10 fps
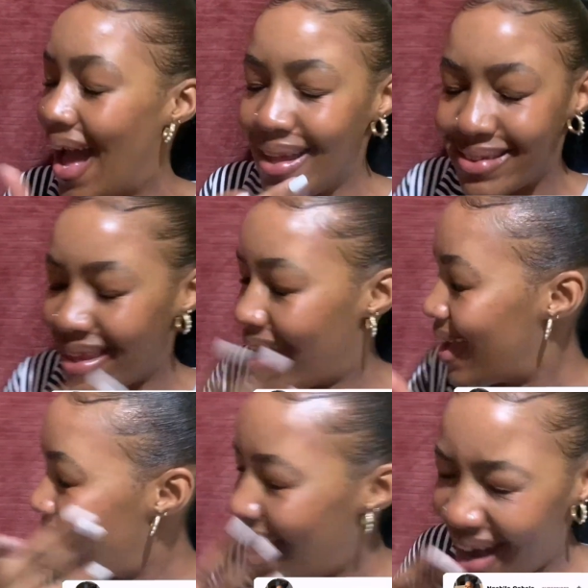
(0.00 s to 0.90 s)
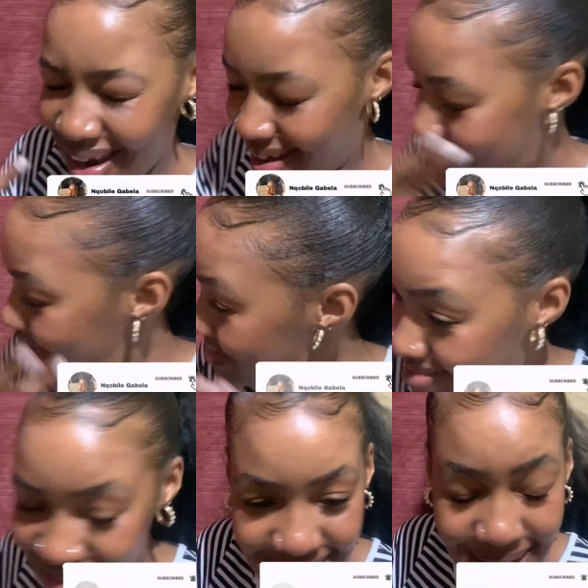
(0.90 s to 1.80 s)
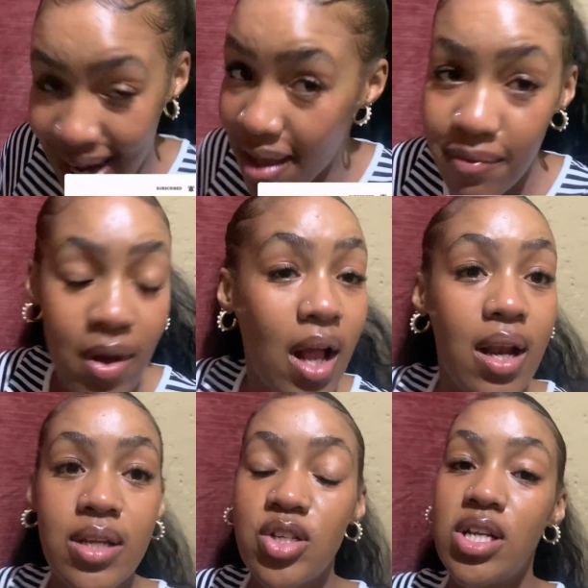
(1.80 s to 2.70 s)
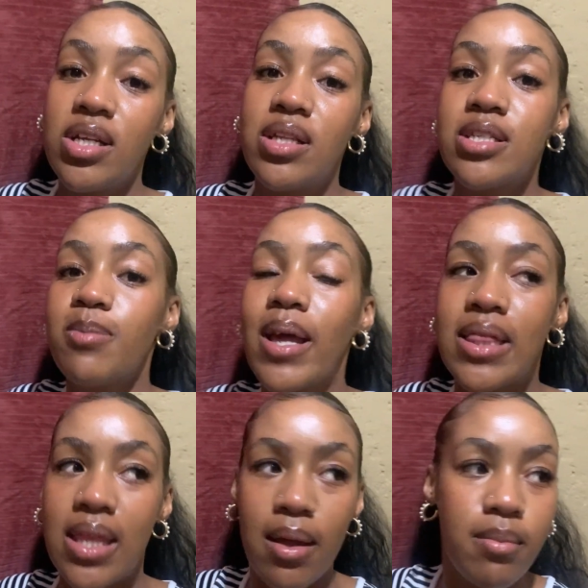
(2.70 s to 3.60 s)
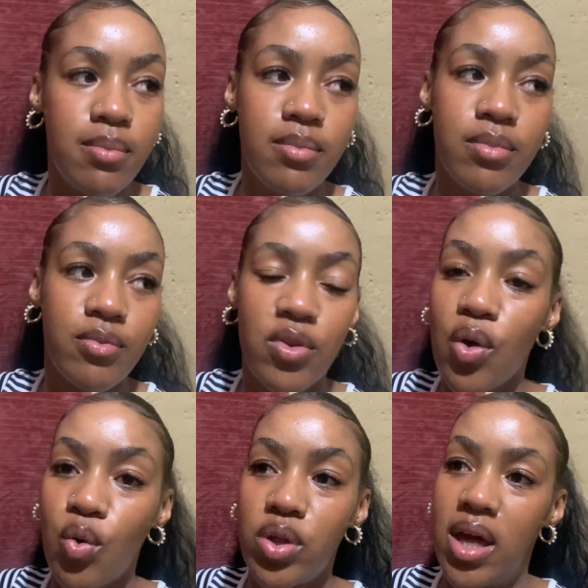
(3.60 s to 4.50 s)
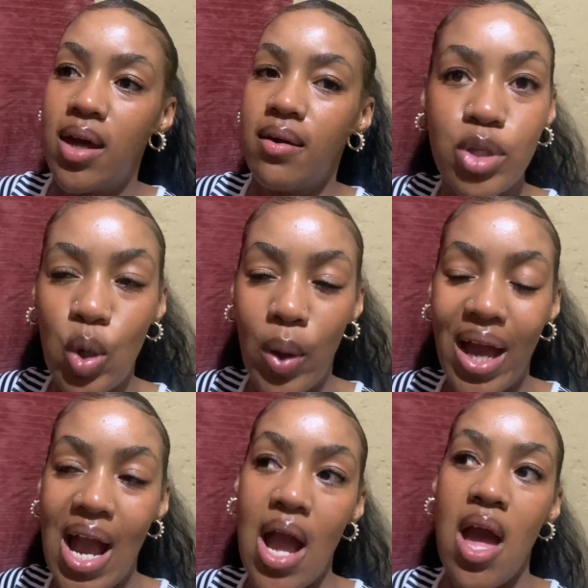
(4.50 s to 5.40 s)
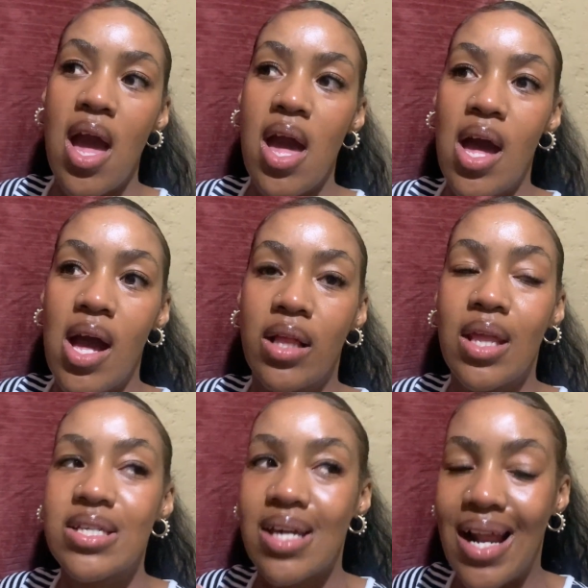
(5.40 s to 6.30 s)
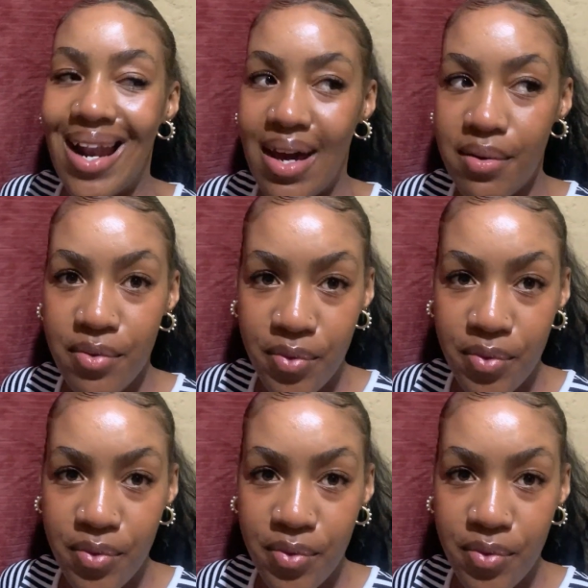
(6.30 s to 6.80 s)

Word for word: I think I like this little life. Literally, this my theme for the whole year. Doing things that I love